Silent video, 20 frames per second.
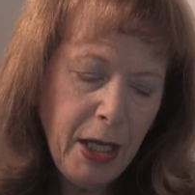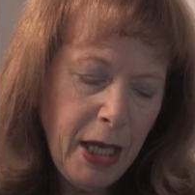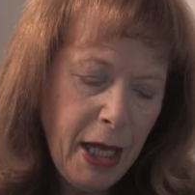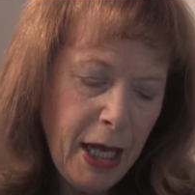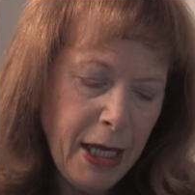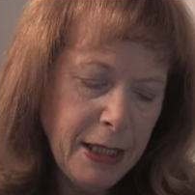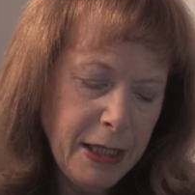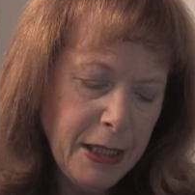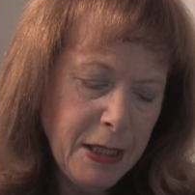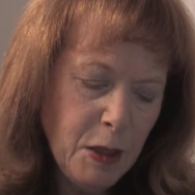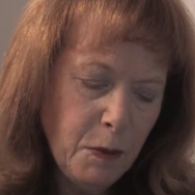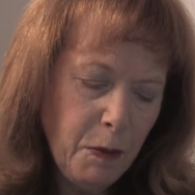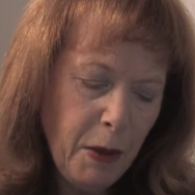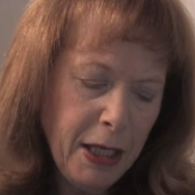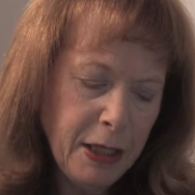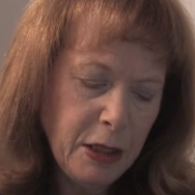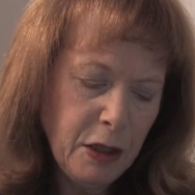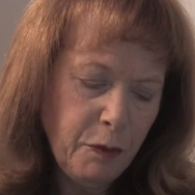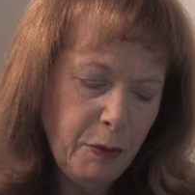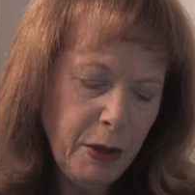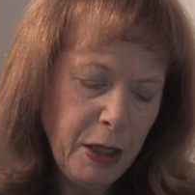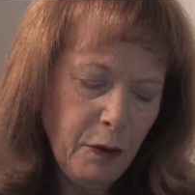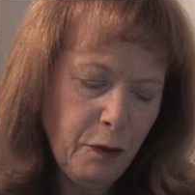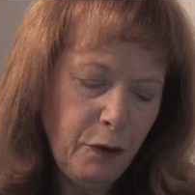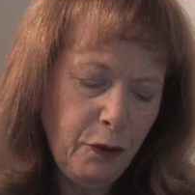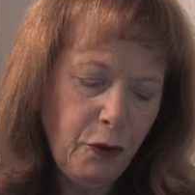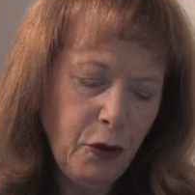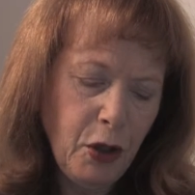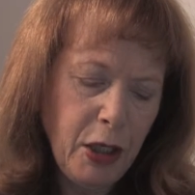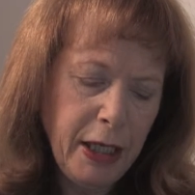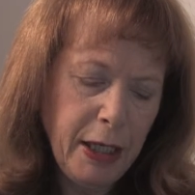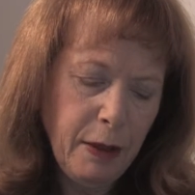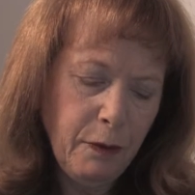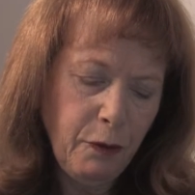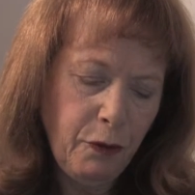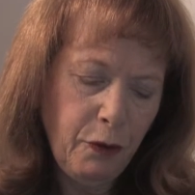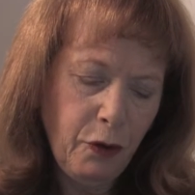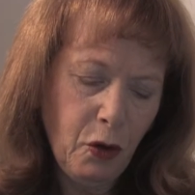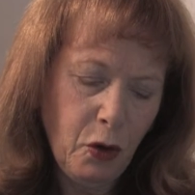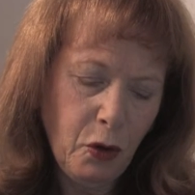and in spite of being fully
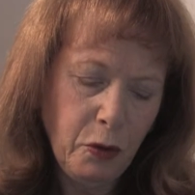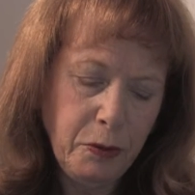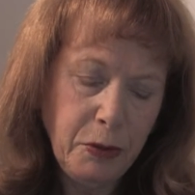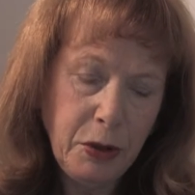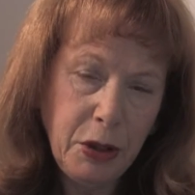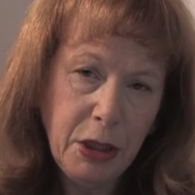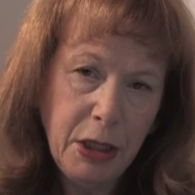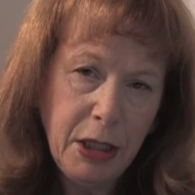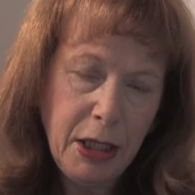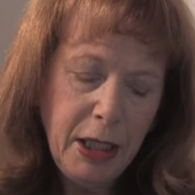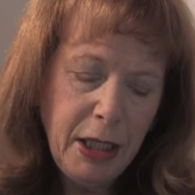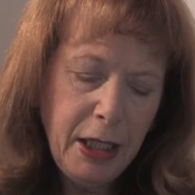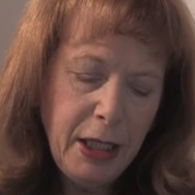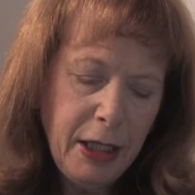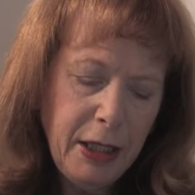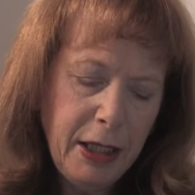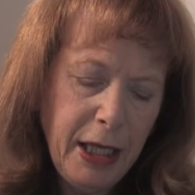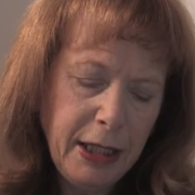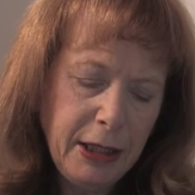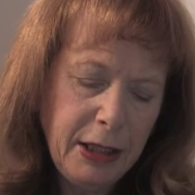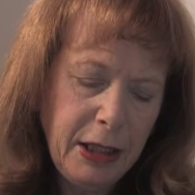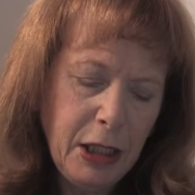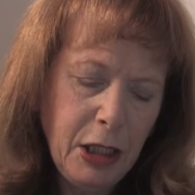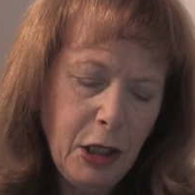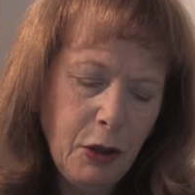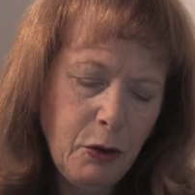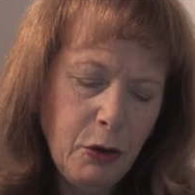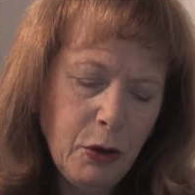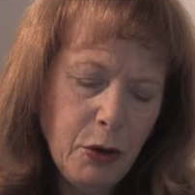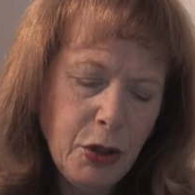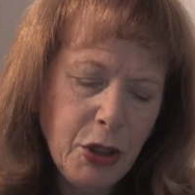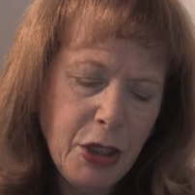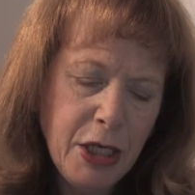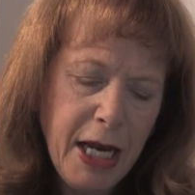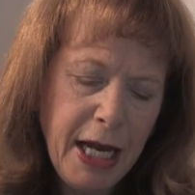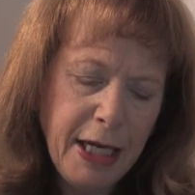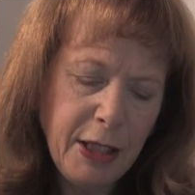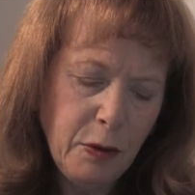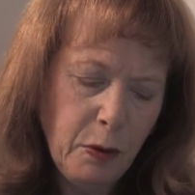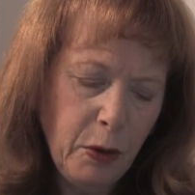informed that the LaRouche
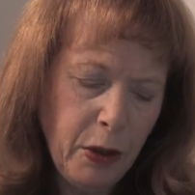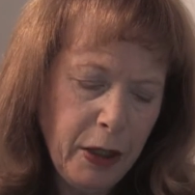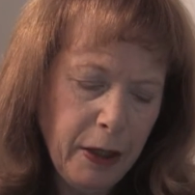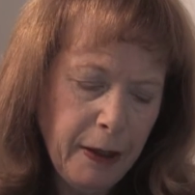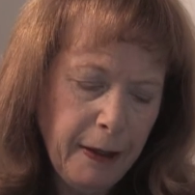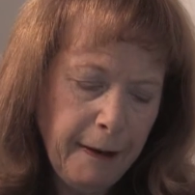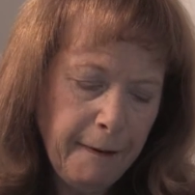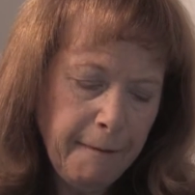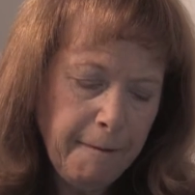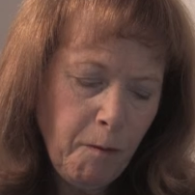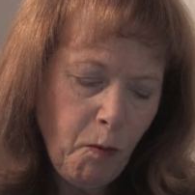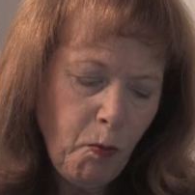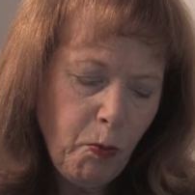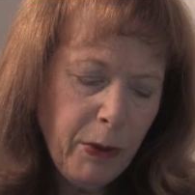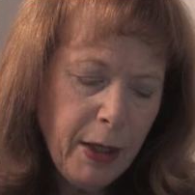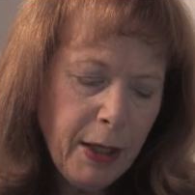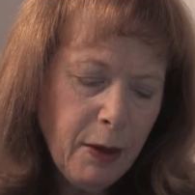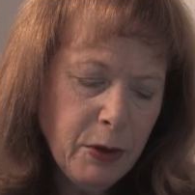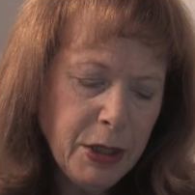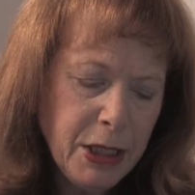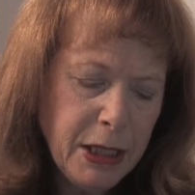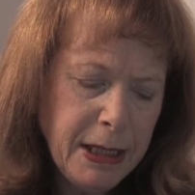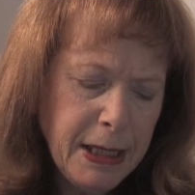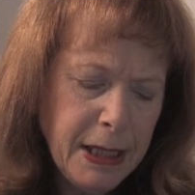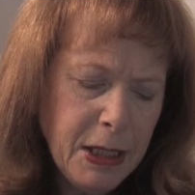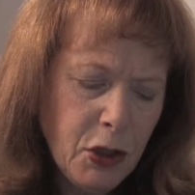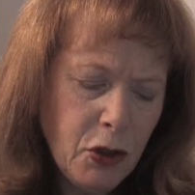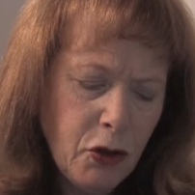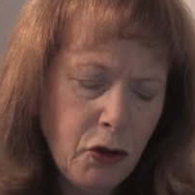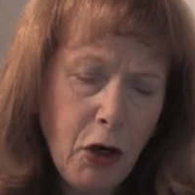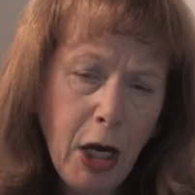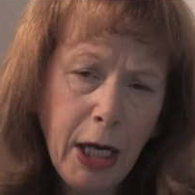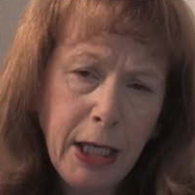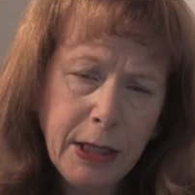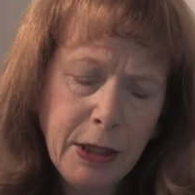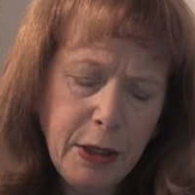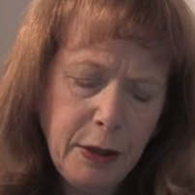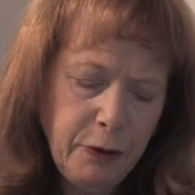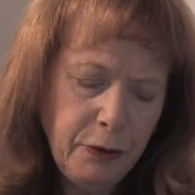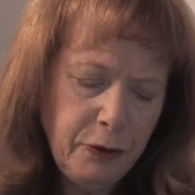network was a
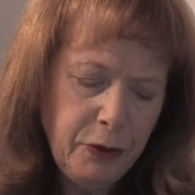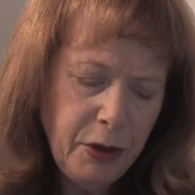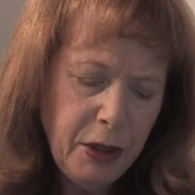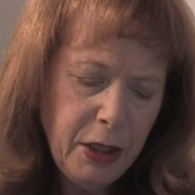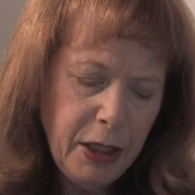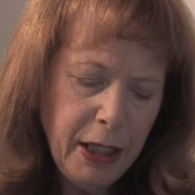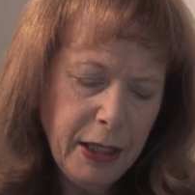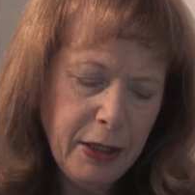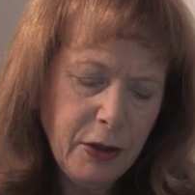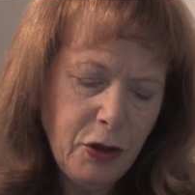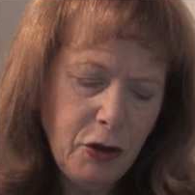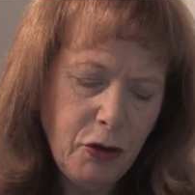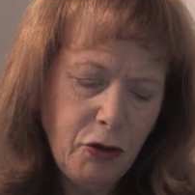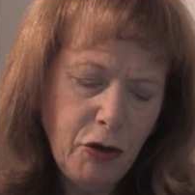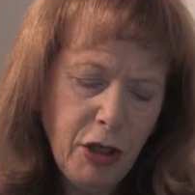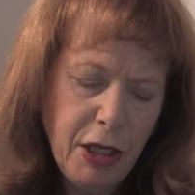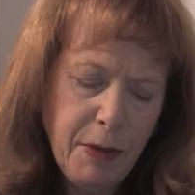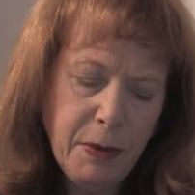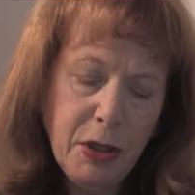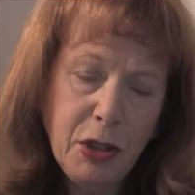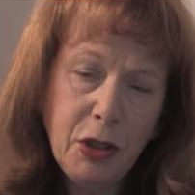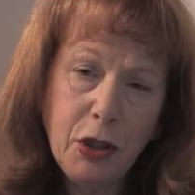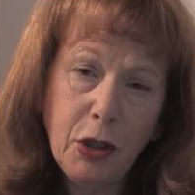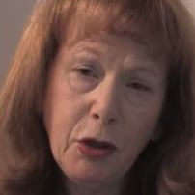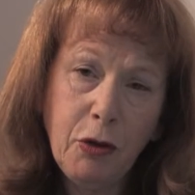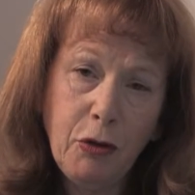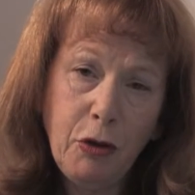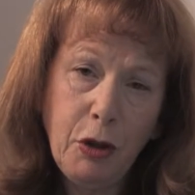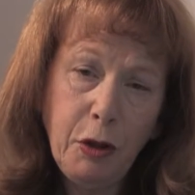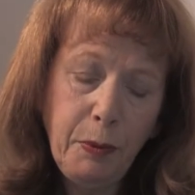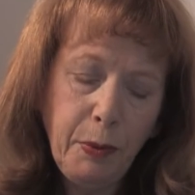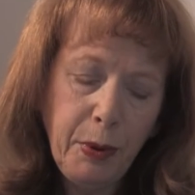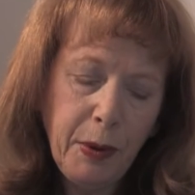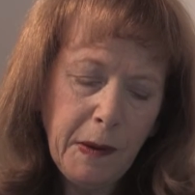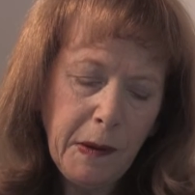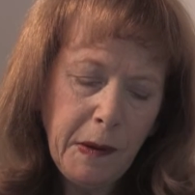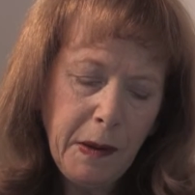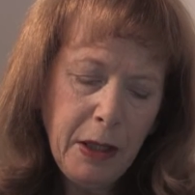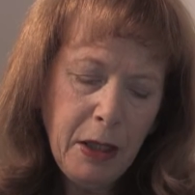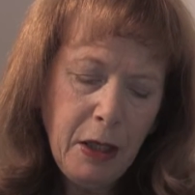destructive extremist group
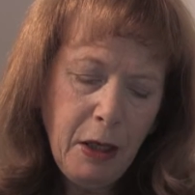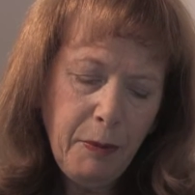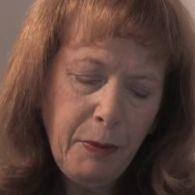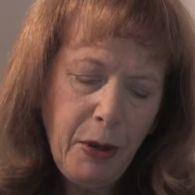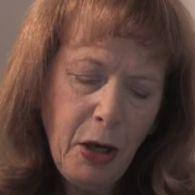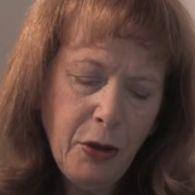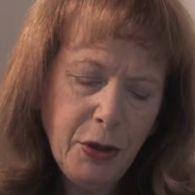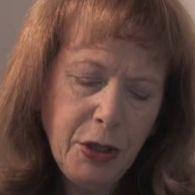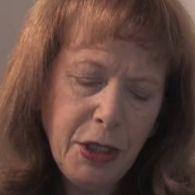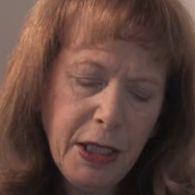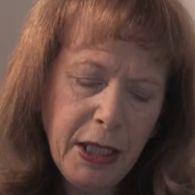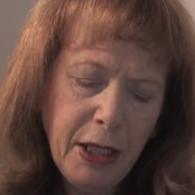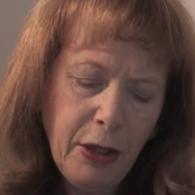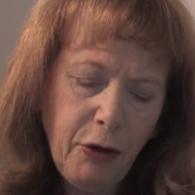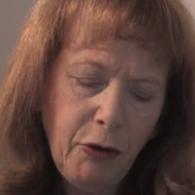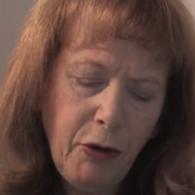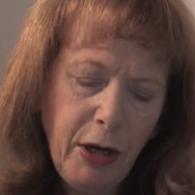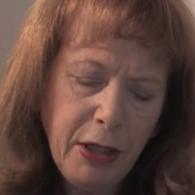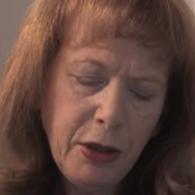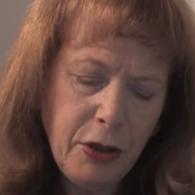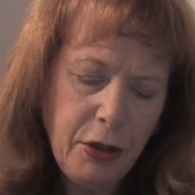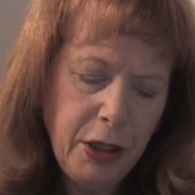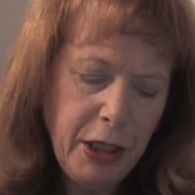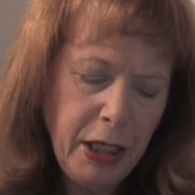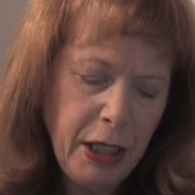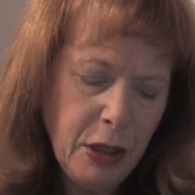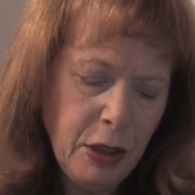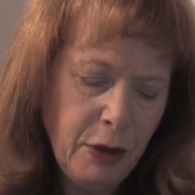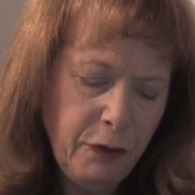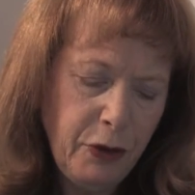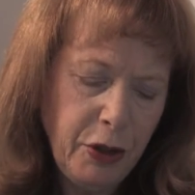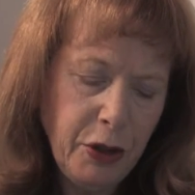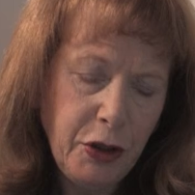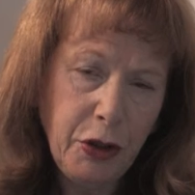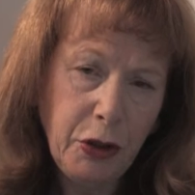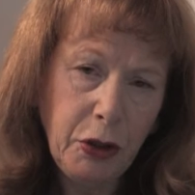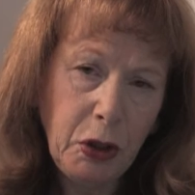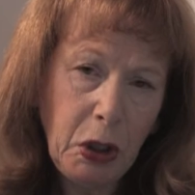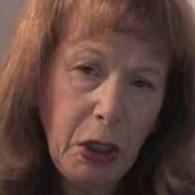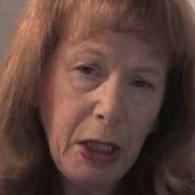posing a threat to the
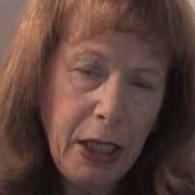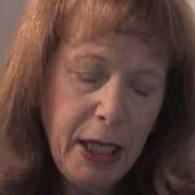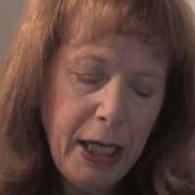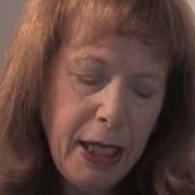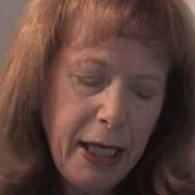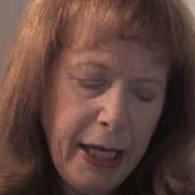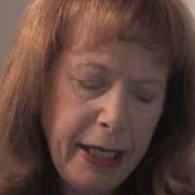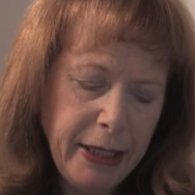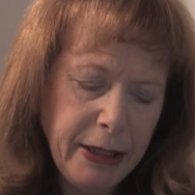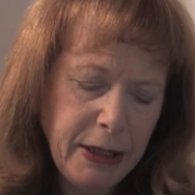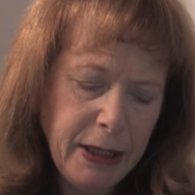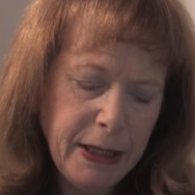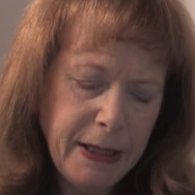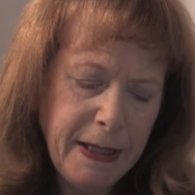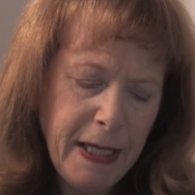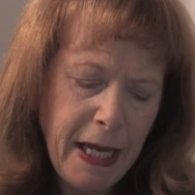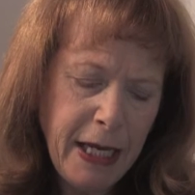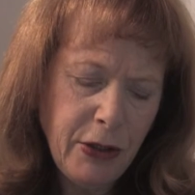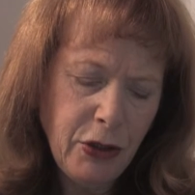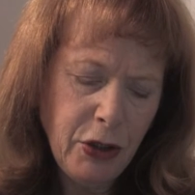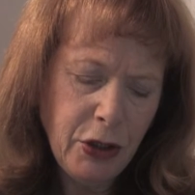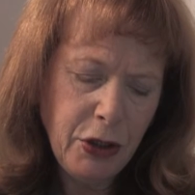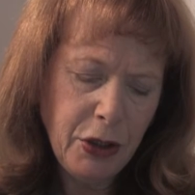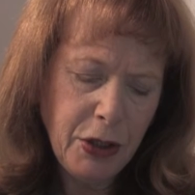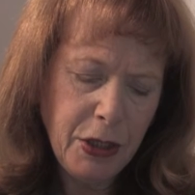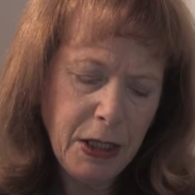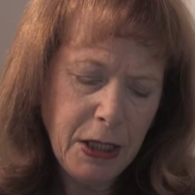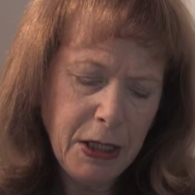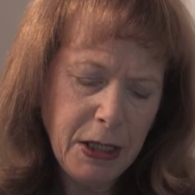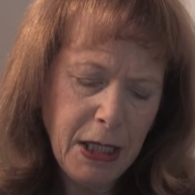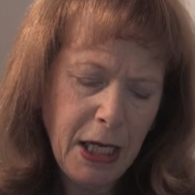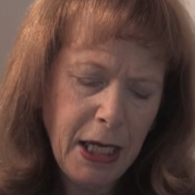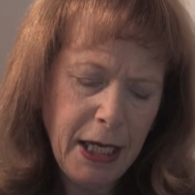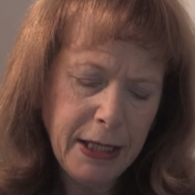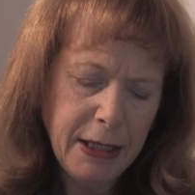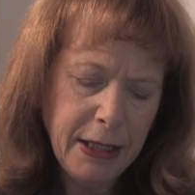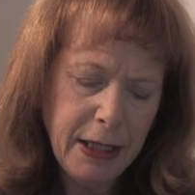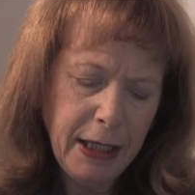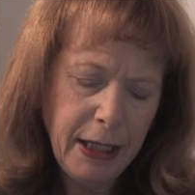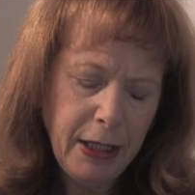individual and a danger to
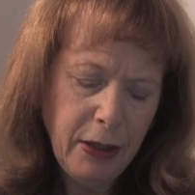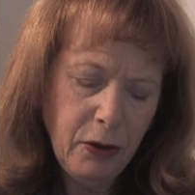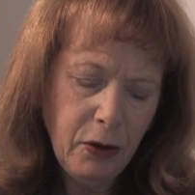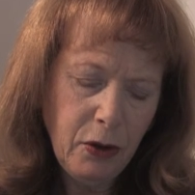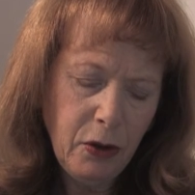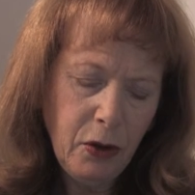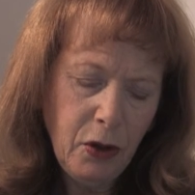society,